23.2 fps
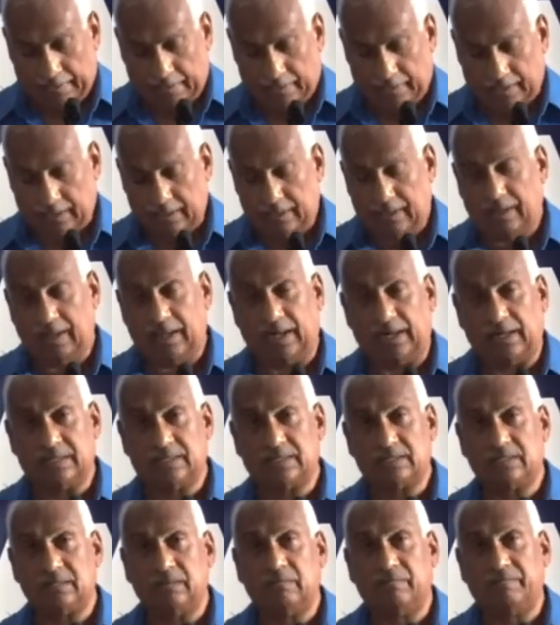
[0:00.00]
that the
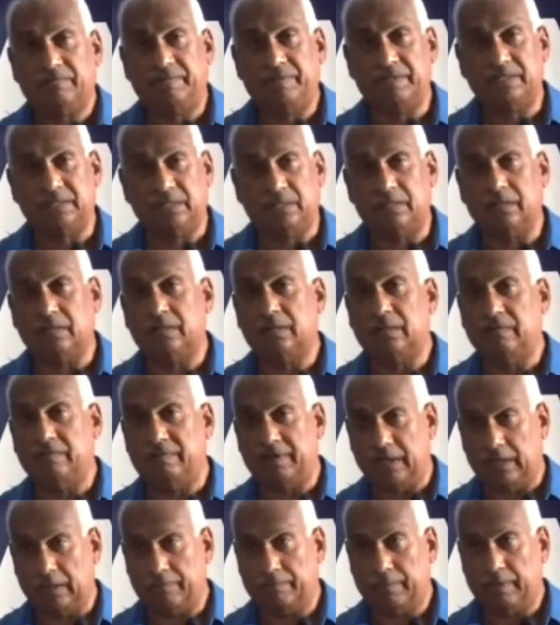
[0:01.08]
last physical
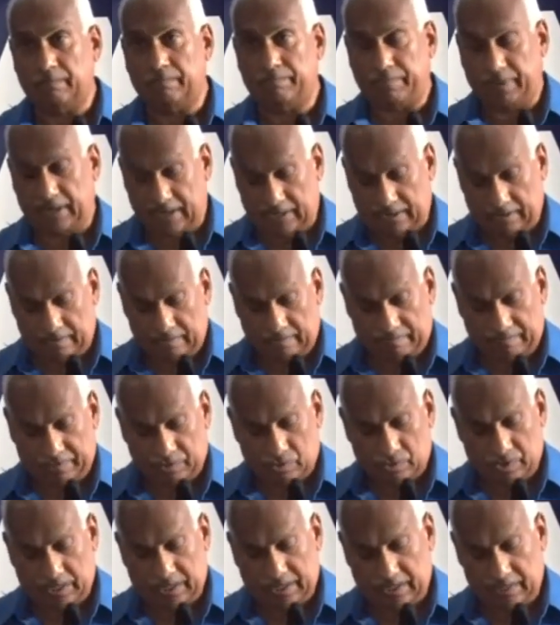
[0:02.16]
development plan for
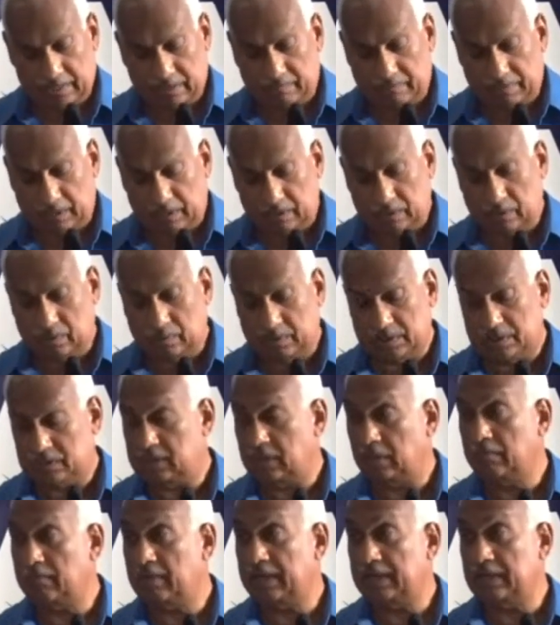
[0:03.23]
Trinidad and Tobago was
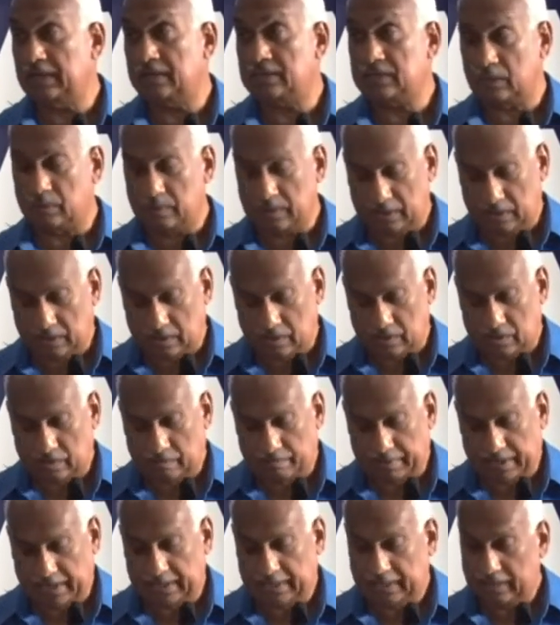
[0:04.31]
done by the Town and Country
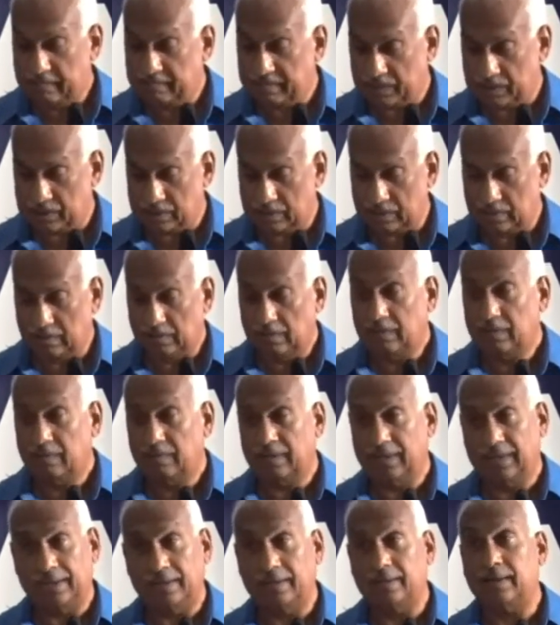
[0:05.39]
Planning Division
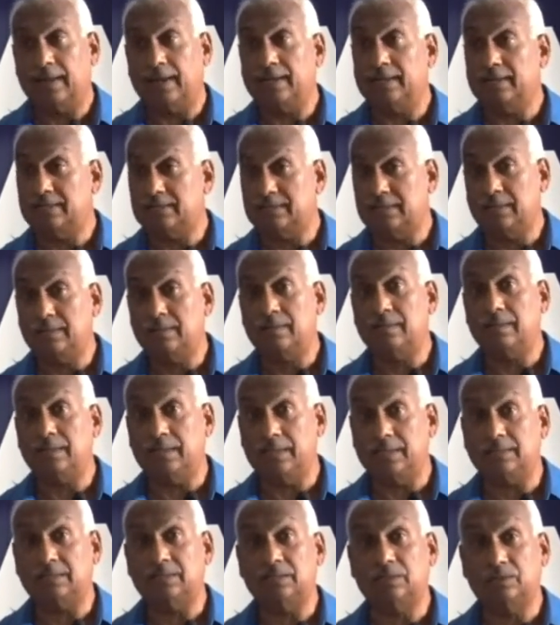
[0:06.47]
in
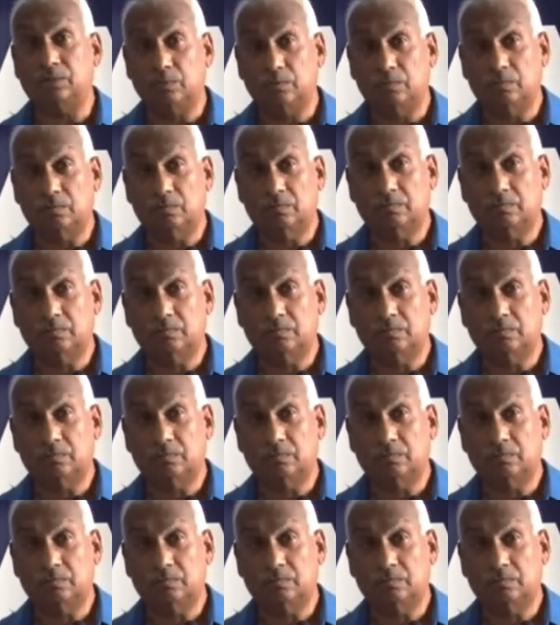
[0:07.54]
1982,